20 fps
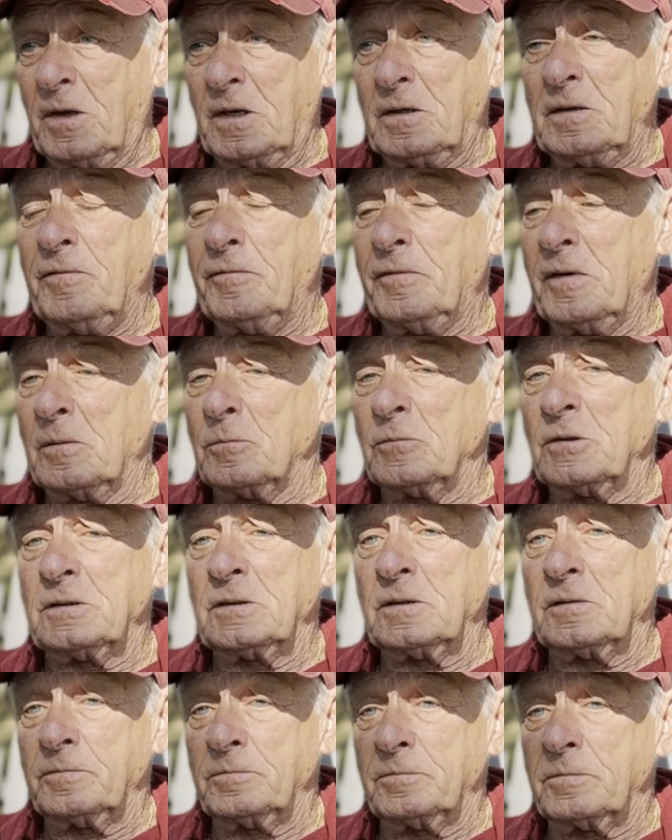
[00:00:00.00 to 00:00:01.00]
Many families
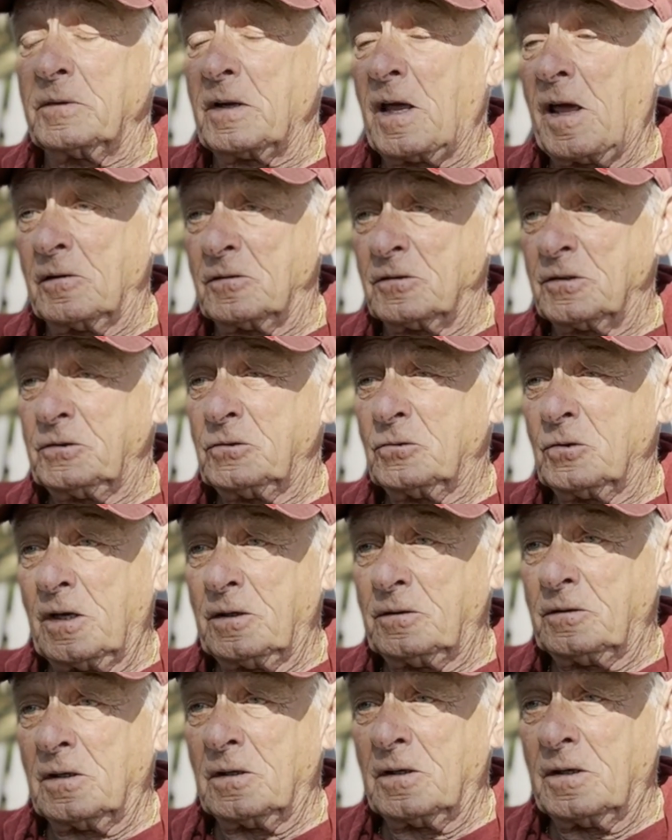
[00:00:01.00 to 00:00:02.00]
have actually
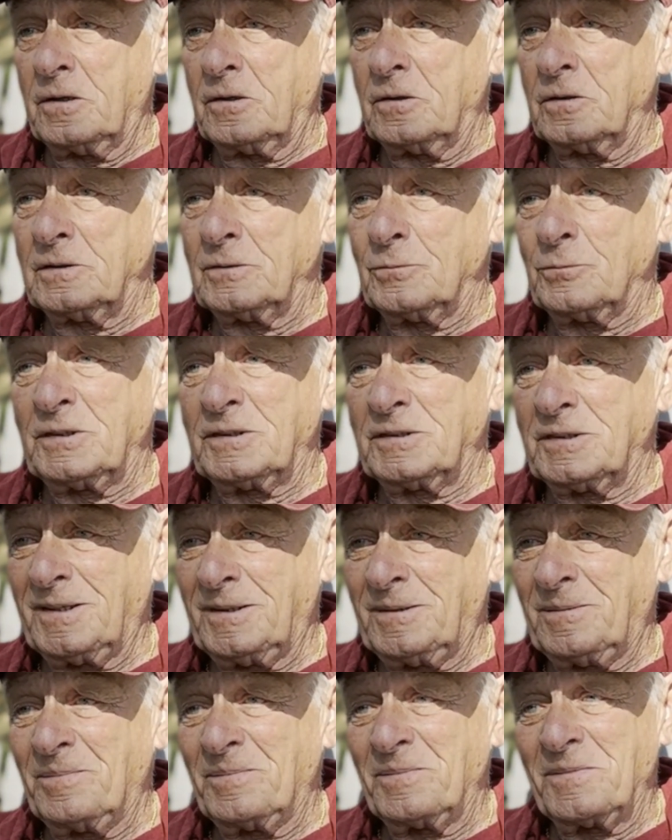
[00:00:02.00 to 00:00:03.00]
tried to hire us. We say,